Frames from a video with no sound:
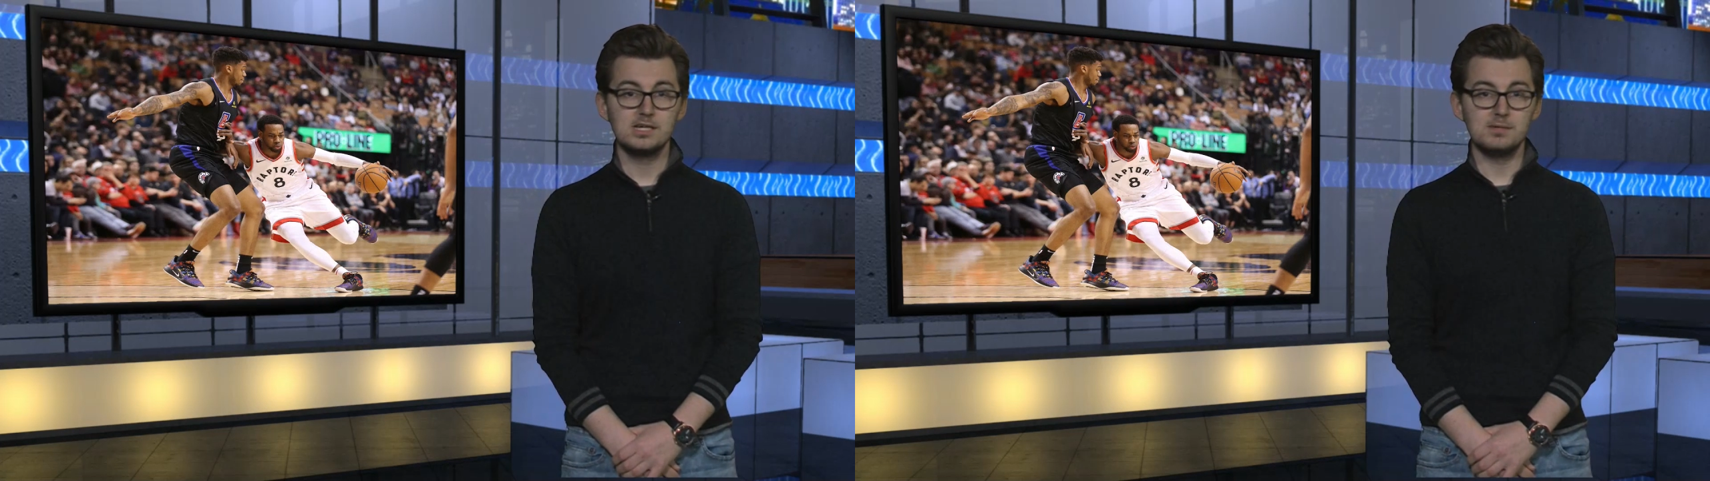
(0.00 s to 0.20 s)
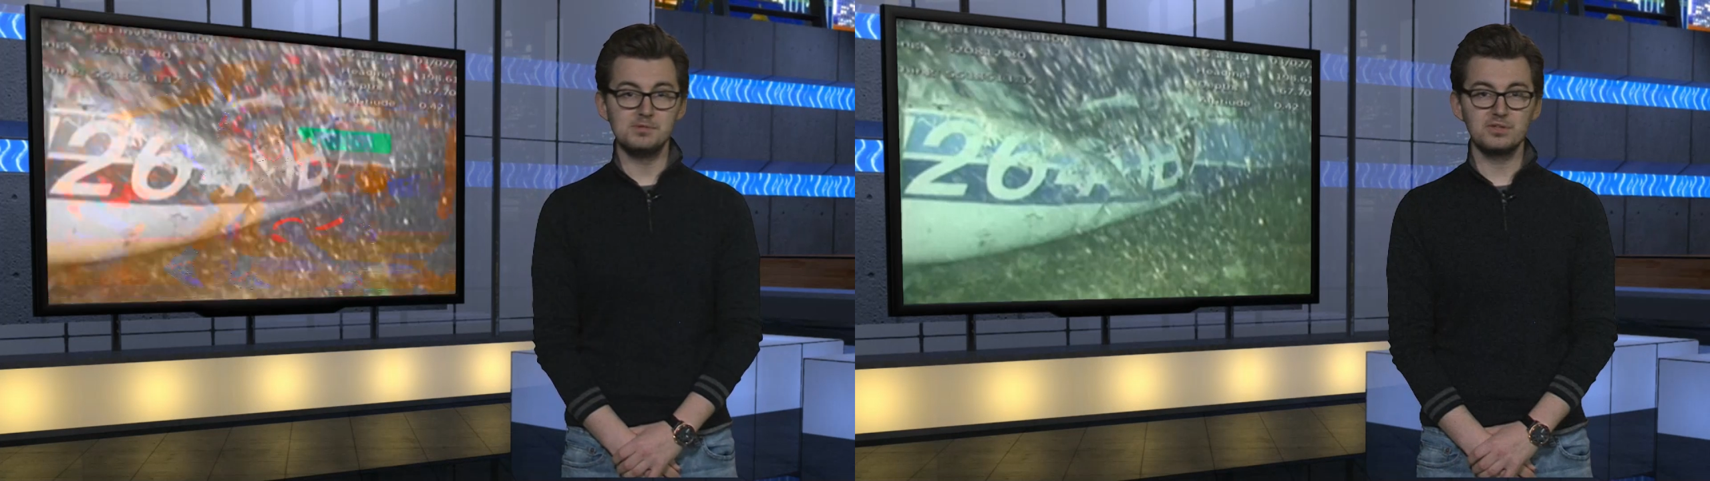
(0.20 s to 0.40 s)

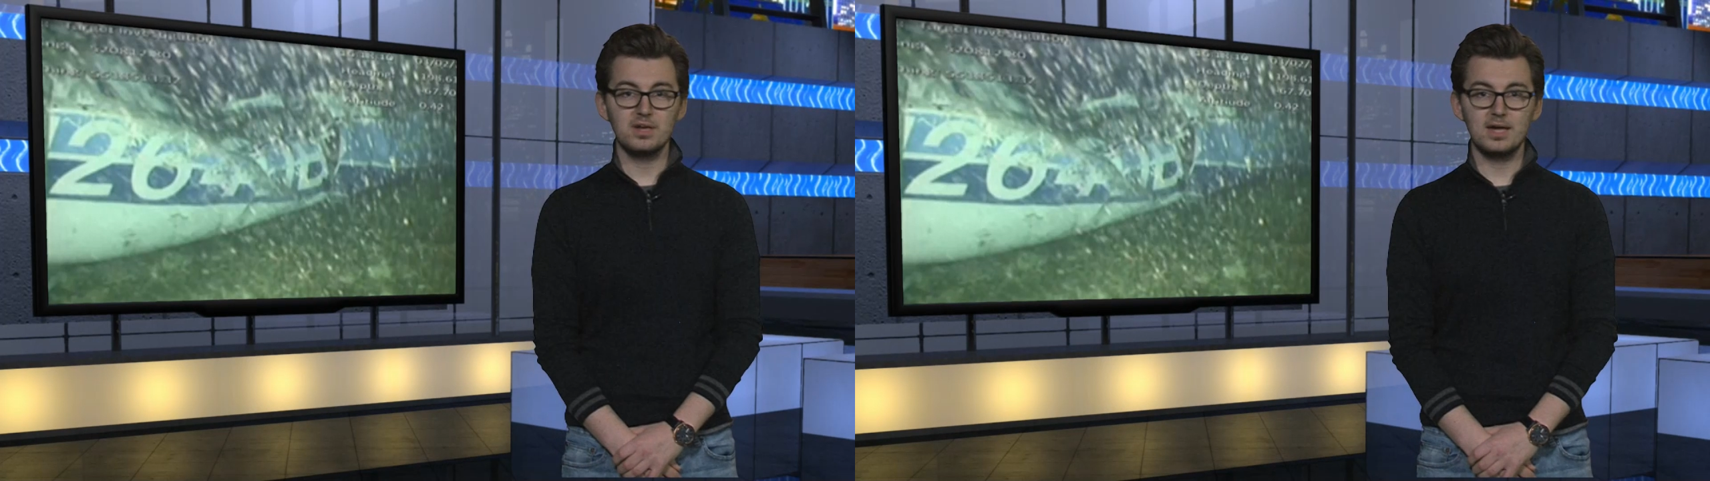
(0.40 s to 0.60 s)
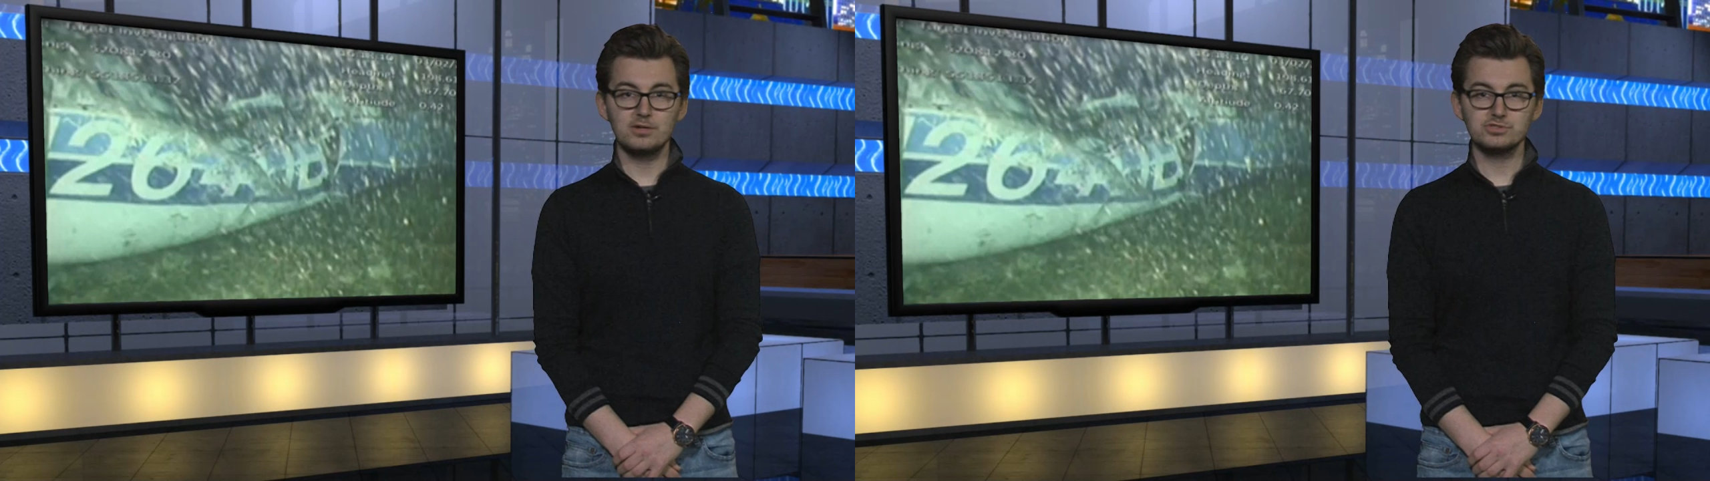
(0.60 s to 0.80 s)

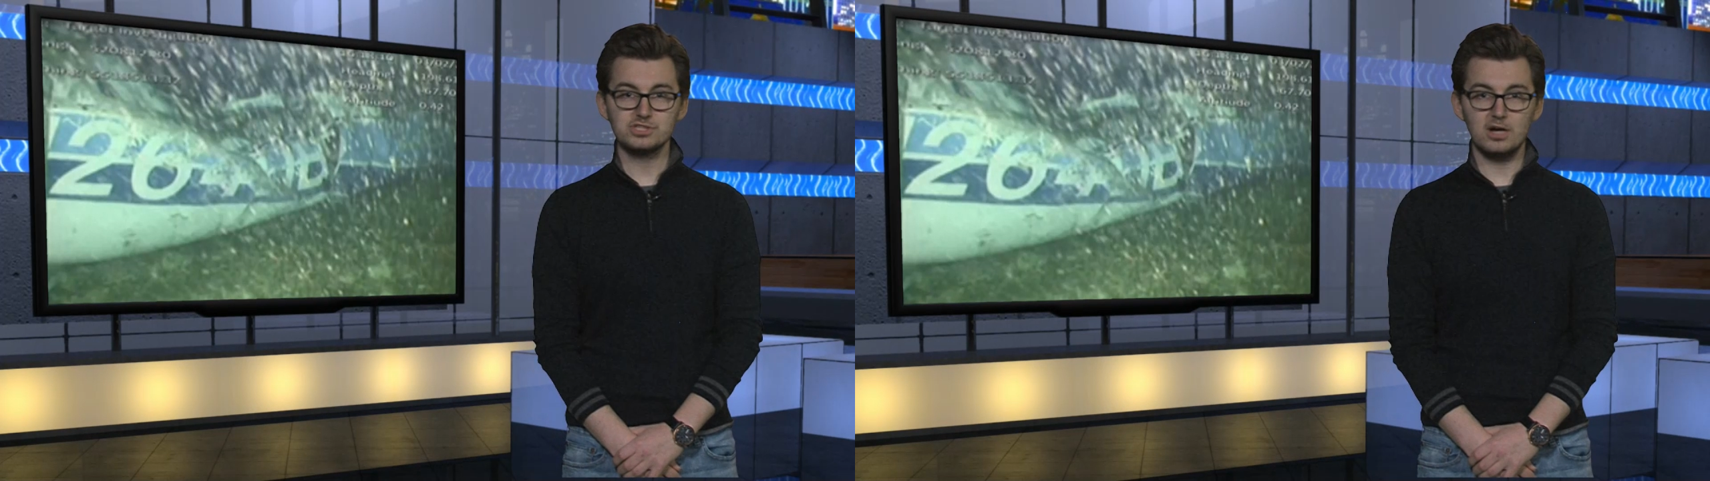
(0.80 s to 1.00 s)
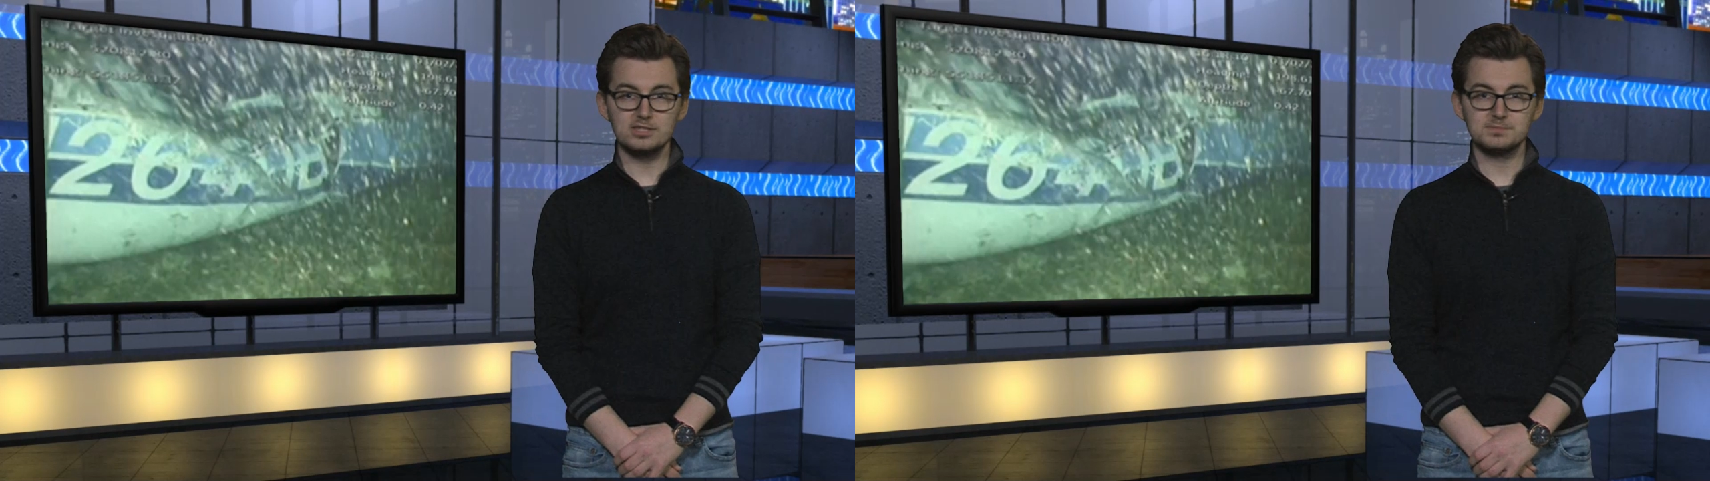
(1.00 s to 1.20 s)
Emiliano
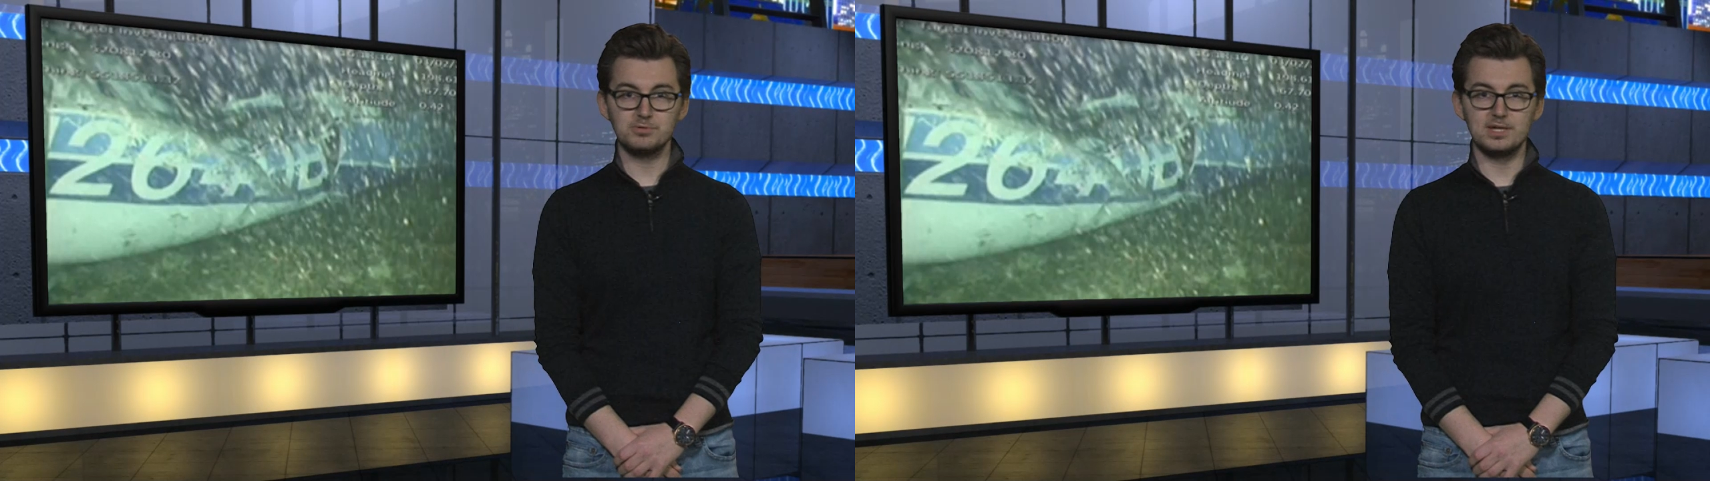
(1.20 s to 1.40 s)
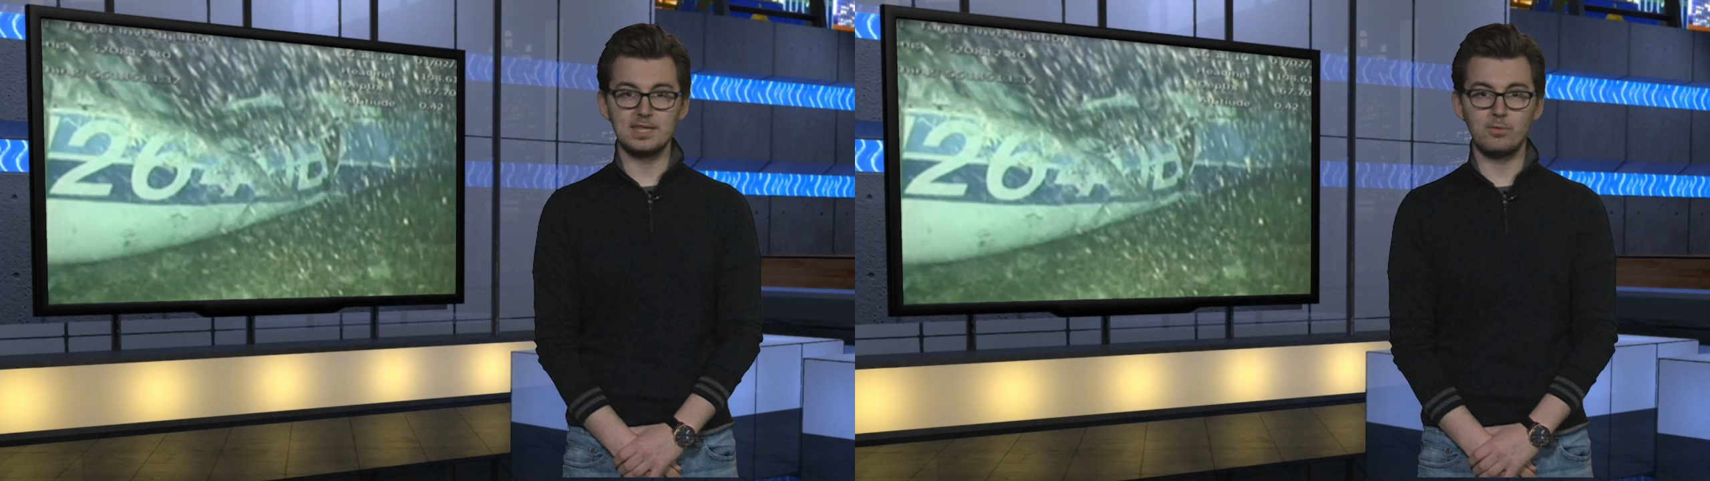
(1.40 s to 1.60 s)
Sala's plane